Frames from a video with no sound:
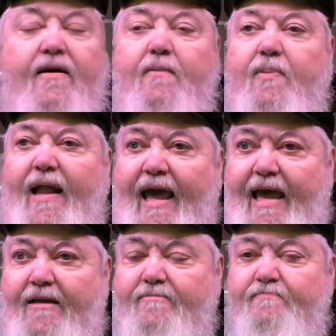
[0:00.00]

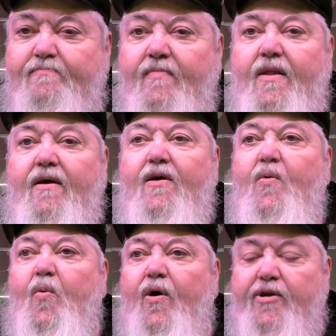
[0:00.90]
plan,
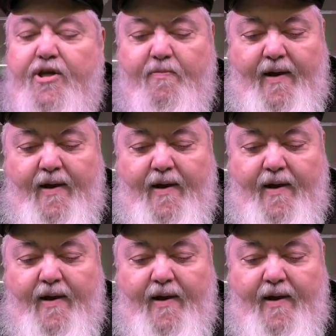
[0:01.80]
work your